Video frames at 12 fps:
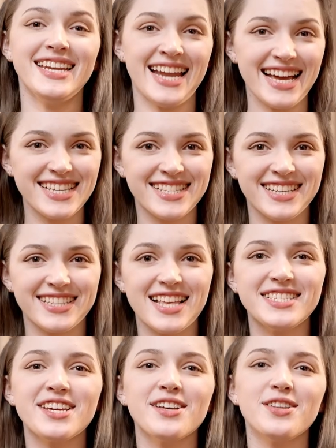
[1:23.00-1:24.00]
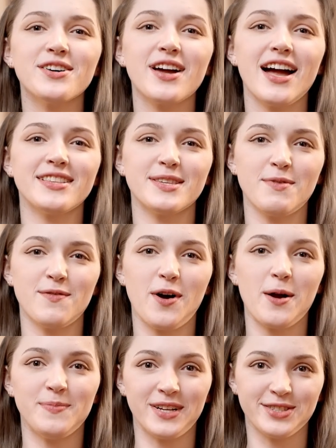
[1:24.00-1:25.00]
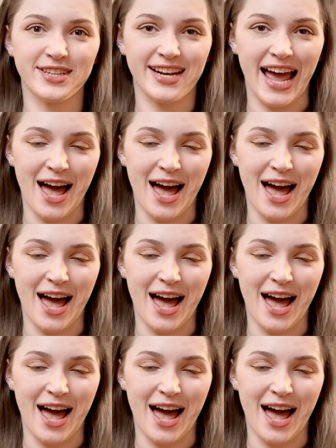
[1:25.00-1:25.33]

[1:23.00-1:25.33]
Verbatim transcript: Next, let's take a look at some of our built-in